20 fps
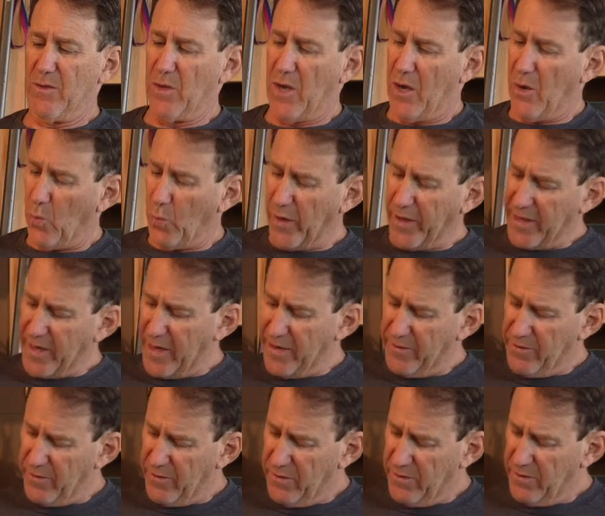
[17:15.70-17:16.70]

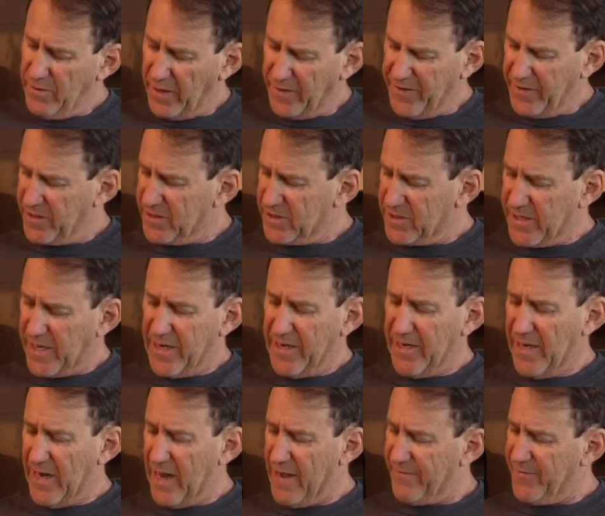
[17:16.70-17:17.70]
Weekender. I think it's
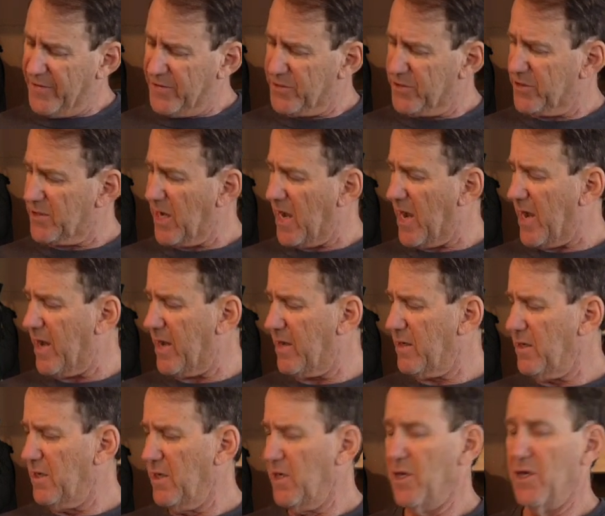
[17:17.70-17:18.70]
10.5 inches high.
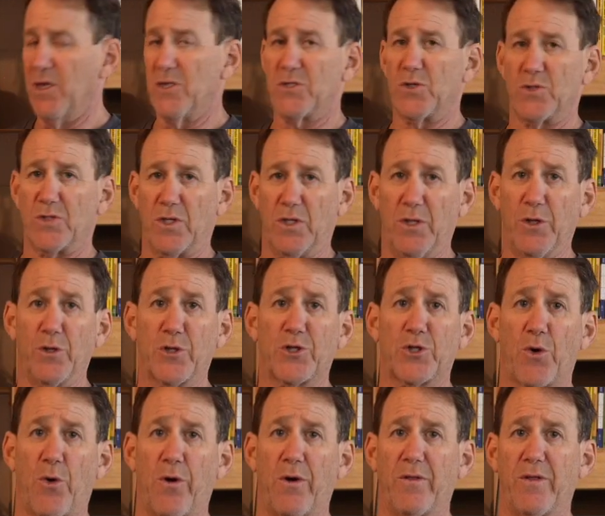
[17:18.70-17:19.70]
So it's a little
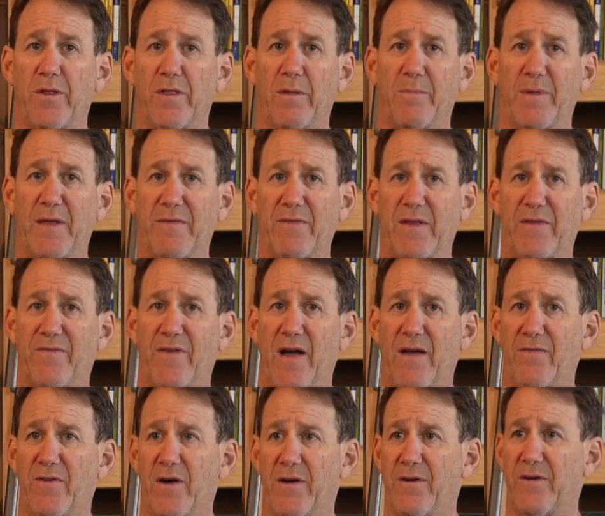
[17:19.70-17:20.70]
shorter than the
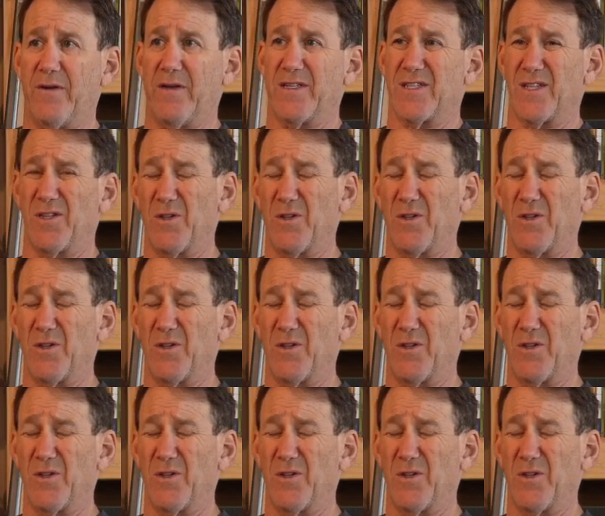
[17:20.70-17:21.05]
BV500. It's a